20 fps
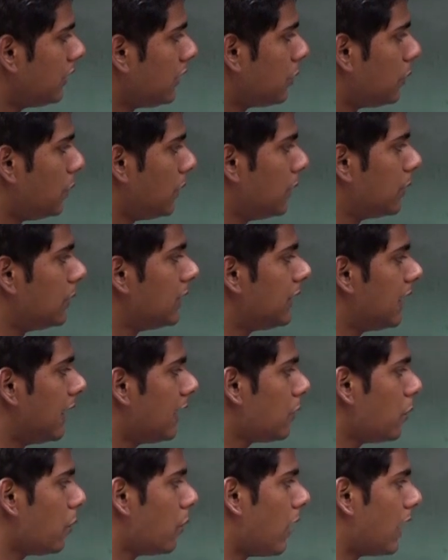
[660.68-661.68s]
it, we will
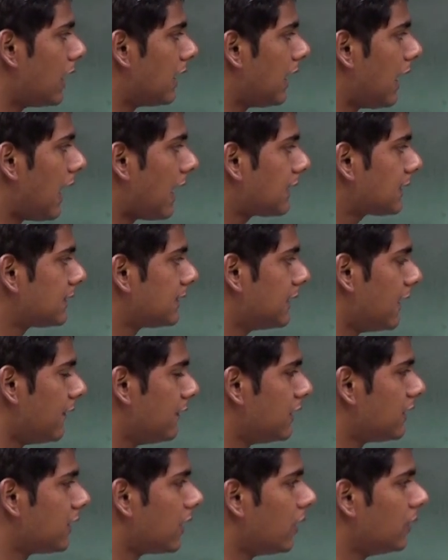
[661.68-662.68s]
get
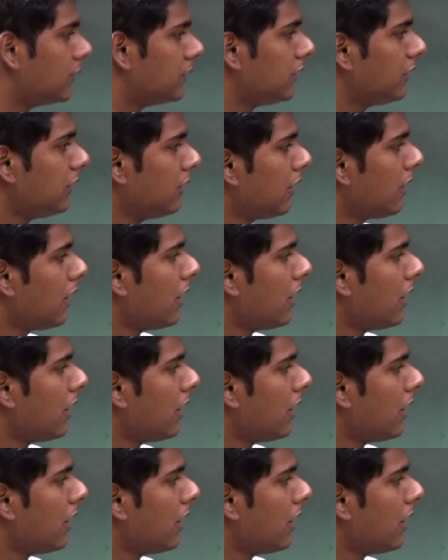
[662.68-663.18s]
1,07,000.